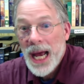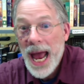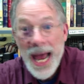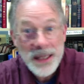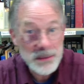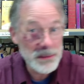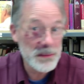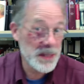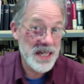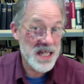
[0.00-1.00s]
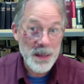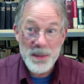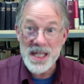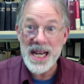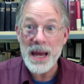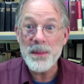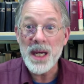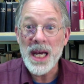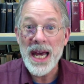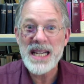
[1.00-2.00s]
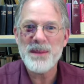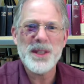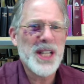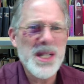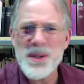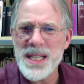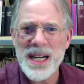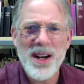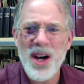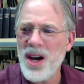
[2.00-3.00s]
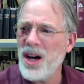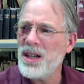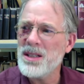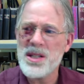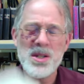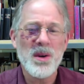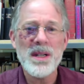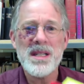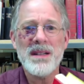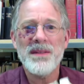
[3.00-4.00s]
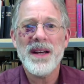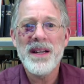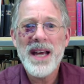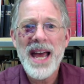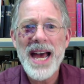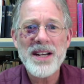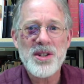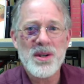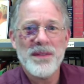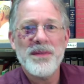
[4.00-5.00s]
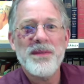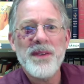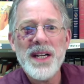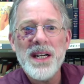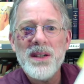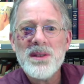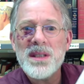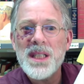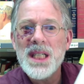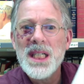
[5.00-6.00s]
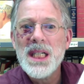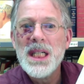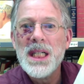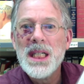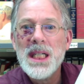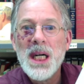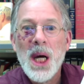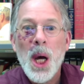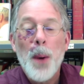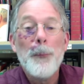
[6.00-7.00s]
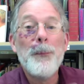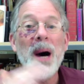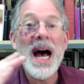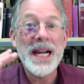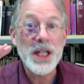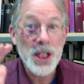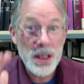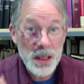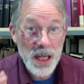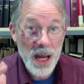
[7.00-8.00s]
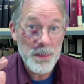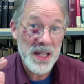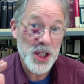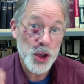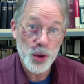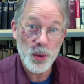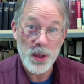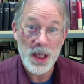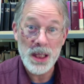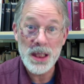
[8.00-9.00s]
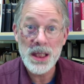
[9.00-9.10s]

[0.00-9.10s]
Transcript: And they seem the same, except the Jesuits had all sorts of extra footnotes. But could I be sure?